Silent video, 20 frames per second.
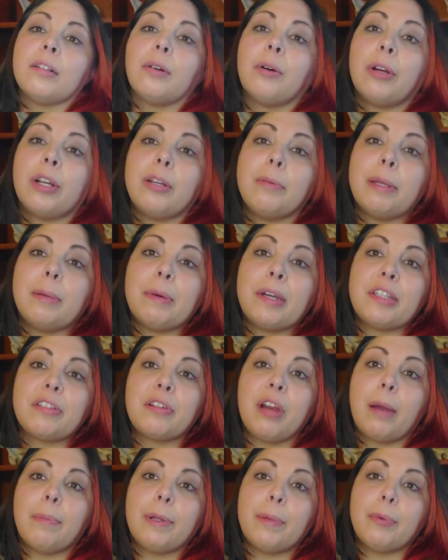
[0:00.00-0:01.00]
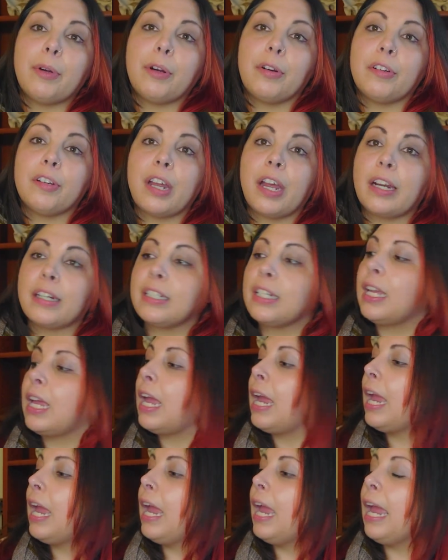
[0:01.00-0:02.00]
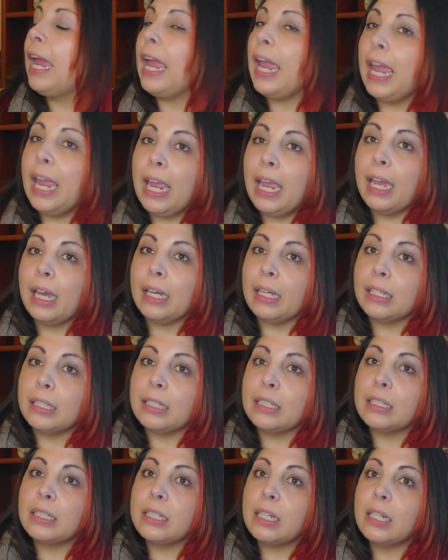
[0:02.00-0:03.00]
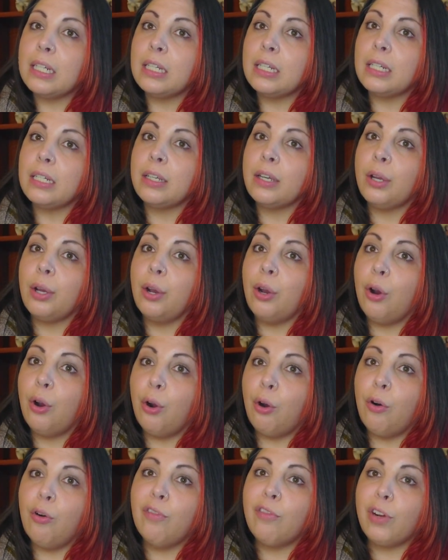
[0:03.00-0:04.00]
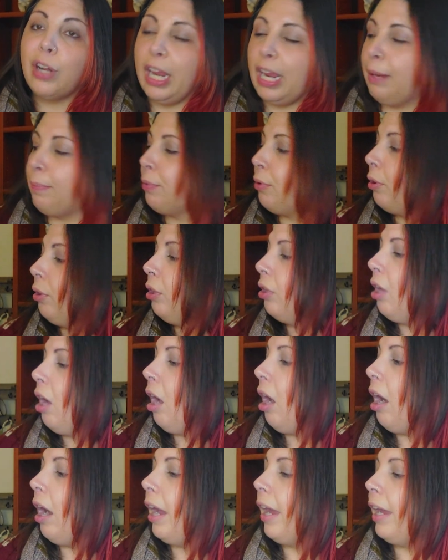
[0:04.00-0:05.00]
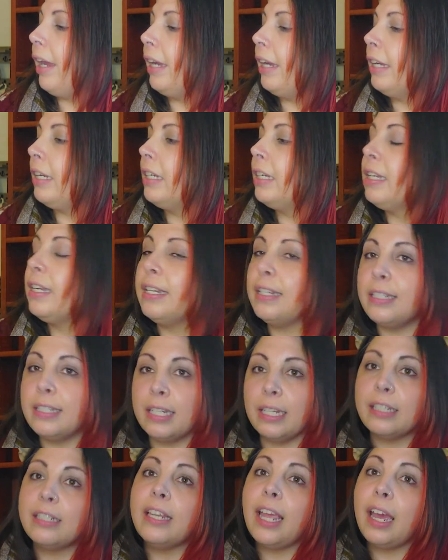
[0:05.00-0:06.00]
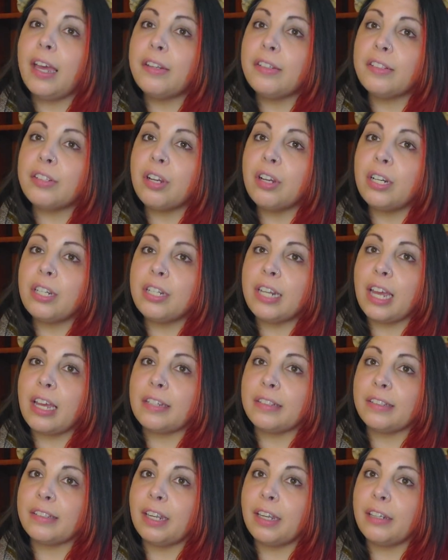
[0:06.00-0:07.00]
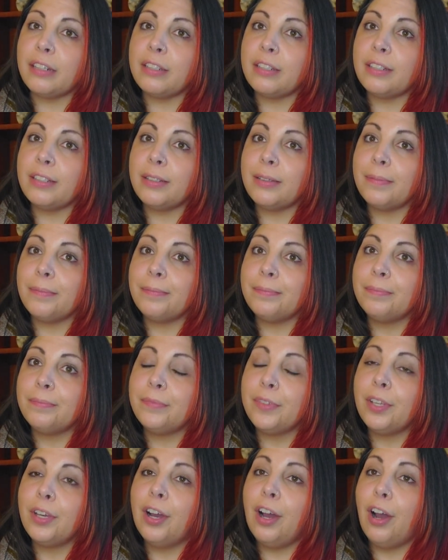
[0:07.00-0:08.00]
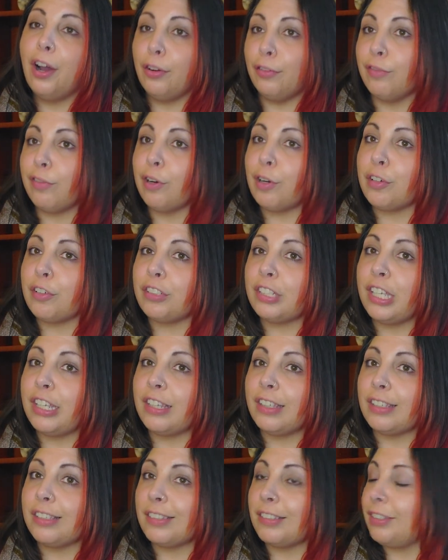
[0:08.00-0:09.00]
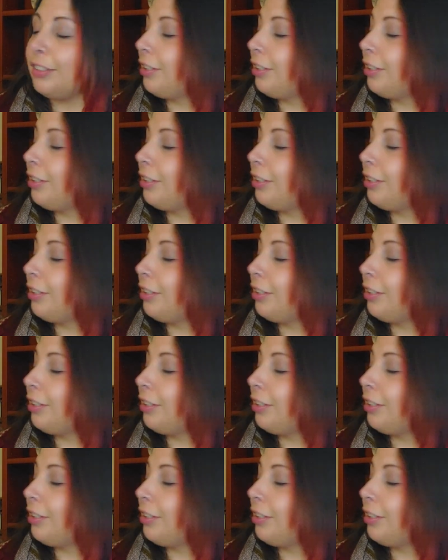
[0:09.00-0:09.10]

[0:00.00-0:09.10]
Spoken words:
going to be my scrappy project. And over April, I did cast on a test knit. Unfortunately, this is